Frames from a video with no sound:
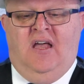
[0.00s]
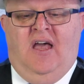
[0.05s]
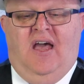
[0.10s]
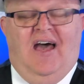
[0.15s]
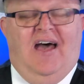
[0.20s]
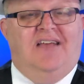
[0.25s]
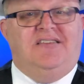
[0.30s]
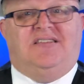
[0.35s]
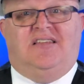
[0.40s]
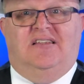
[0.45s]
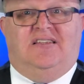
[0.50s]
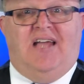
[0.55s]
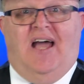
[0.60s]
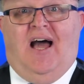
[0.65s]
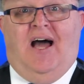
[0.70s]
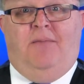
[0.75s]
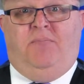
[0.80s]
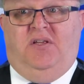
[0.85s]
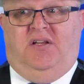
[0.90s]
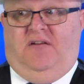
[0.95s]
the
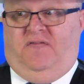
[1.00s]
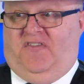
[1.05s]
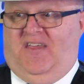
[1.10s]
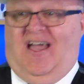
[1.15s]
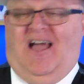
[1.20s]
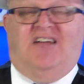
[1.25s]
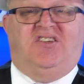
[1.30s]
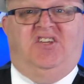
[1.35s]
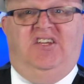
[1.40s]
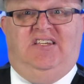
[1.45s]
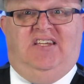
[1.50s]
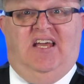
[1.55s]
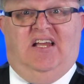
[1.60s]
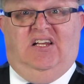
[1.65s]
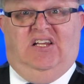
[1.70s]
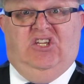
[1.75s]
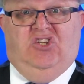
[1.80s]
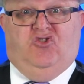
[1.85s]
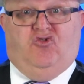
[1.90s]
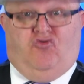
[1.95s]
tablet, if they
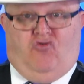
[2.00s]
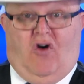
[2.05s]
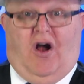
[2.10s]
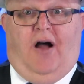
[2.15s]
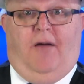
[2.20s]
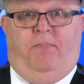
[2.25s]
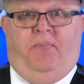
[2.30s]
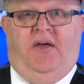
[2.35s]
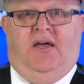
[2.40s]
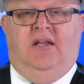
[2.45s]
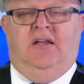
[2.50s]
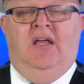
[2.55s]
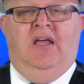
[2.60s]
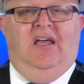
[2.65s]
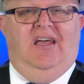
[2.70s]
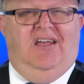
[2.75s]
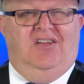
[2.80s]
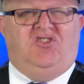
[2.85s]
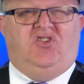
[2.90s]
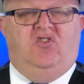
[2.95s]
accidentally drop it,
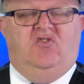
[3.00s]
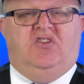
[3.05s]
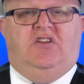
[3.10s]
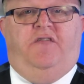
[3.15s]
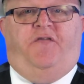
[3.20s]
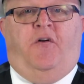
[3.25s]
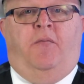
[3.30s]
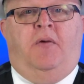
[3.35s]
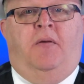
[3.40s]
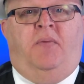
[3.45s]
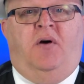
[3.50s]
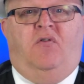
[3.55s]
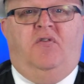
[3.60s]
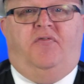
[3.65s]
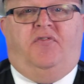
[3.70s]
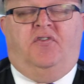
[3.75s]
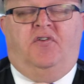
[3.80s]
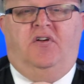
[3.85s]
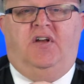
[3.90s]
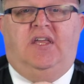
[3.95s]
it's usually from
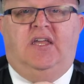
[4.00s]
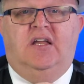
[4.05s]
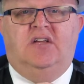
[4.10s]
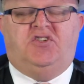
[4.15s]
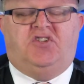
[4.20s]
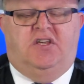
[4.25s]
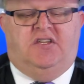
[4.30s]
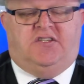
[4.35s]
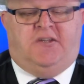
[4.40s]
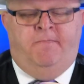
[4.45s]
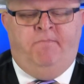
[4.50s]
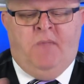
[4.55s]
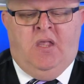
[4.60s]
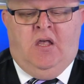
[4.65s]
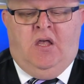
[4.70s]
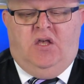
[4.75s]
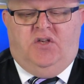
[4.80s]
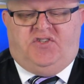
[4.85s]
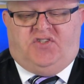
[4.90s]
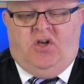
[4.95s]
about 30 inches.
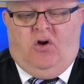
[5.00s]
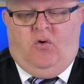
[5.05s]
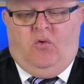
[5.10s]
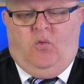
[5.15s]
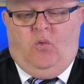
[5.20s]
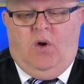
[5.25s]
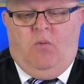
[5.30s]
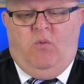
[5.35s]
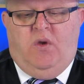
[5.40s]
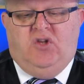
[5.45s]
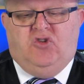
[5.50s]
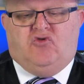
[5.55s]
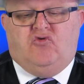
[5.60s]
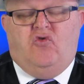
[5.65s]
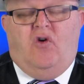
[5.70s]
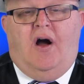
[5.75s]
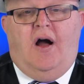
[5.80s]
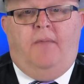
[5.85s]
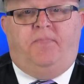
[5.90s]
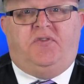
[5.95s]
So when we
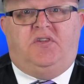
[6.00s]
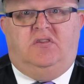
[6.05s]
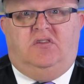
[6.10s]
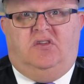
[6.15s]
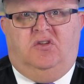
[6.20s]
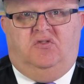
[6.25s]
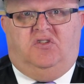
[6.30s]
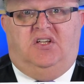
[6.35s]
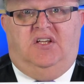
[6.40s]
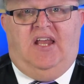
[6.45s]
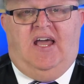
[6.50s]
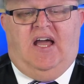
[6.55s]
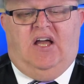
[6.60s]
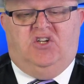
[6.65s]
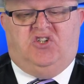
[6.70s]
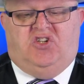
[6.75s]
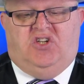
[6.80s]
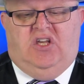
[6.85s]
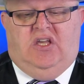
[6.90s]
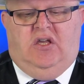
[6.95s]
dropped the
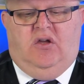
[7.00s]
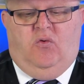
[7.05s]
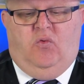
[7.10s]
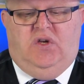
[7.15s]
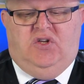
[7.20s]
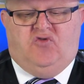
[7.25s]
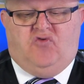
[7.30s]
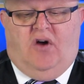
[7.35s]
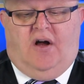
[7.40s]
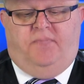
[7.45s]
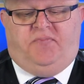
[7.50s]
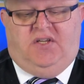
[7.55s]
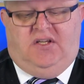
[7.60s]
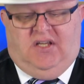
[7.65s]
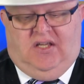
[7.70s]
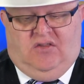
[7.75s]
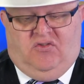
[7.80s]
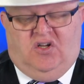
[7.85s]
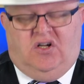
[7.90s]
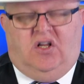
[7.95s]
Tanoshi, we dropped it
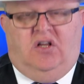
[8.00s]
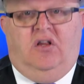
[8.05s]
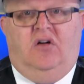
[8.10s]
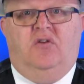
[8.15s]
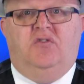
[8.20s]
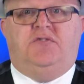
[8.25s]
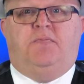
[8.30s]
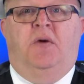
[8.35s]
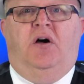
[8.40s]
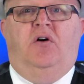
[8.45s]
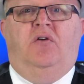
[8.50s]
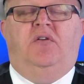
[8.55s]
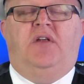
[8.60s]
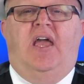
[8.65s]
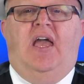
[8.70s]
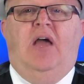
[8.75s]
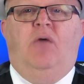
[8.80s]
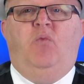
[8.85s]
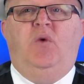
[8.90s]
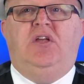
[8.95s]
in the close mode,
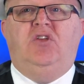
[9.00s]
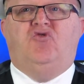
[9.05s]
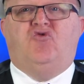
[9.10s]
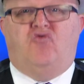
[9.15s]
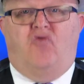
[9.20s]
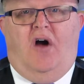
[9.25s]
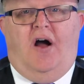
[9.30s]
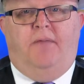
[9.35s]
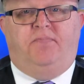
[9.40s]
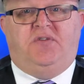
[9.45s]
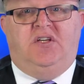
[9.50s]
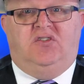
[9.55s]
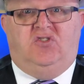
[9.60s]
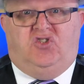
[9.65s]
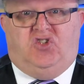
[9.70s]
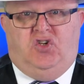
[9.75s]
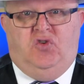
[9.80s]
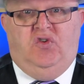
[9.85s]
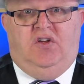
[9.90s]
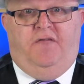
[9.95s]
and we dropped
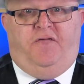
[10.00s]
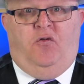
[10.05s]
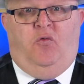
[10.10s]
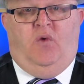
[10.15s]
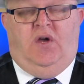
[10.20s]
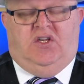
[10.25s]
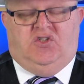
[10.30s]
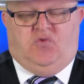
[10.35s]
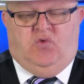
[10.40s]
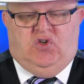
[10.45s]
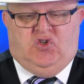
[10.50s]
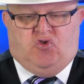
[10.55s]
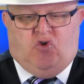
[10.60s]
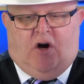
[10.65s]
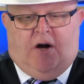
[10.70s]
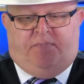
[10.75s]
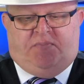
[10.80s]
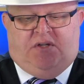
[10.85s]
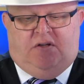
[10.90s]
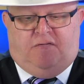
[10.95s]
it two different ways. We
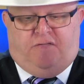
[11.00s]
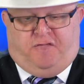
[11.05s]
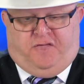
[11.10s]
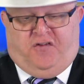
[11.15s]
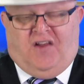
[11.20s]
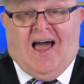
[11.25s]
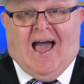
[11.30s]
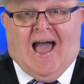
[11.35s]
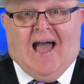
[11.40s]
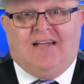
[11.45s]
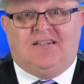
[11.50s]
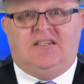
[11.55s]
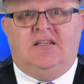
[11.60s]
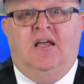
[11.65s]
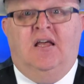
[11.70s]
dropped it flat,